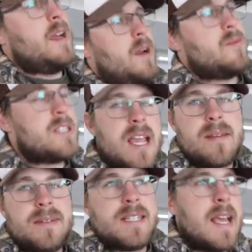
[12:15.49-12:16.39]
I would take
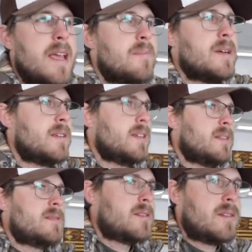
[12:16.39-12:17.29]
them today, but
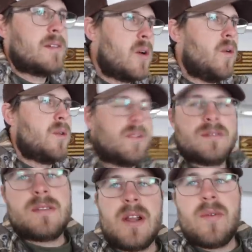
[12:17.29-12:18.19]
it's cold and
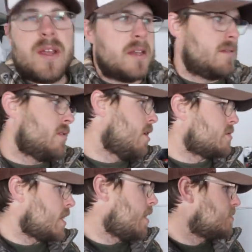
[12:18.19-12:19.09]
snowy and
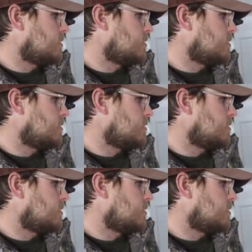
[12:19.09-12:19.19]
gross out.